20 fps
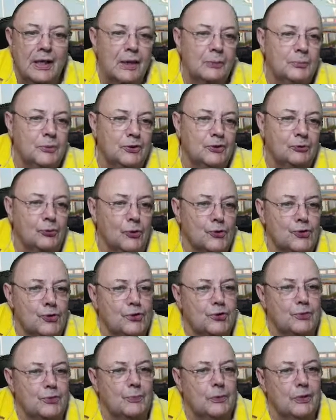Miss
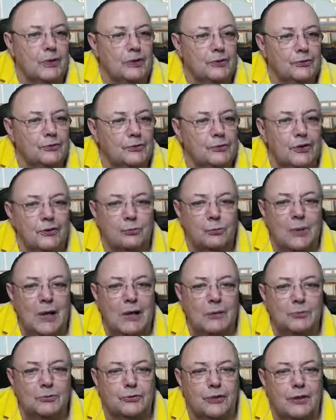Rogers smiles and says,
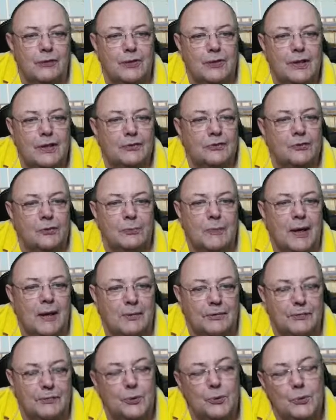"Wow, Sarah, that's a
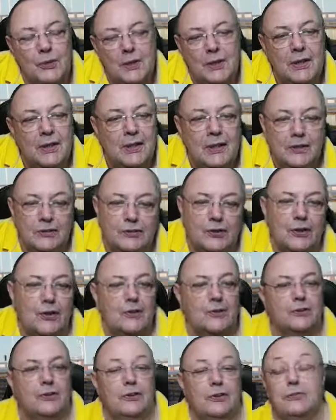mouthful."
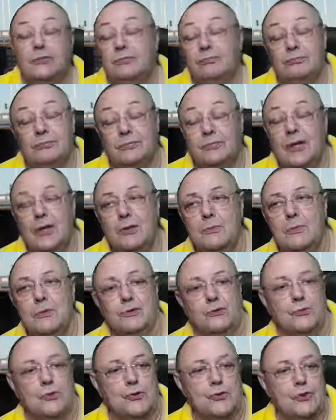Sarah says, "No,
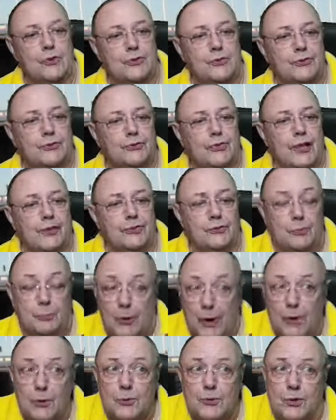Miss Rogers, that's a
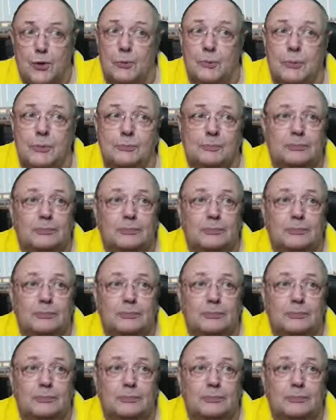blowjob."